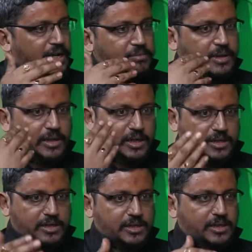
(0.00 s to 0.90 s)
in
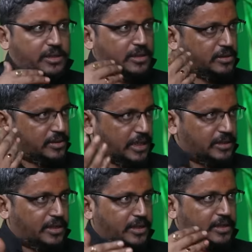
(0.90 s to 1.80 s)
meditation, in tantra
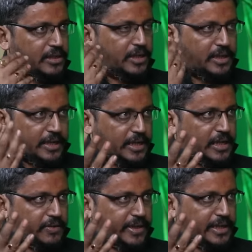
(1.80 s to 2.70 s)
sadhana, in
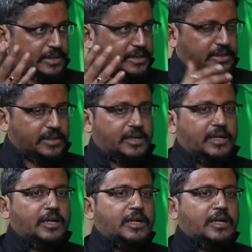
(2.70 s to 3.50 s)
anywhere else, etc.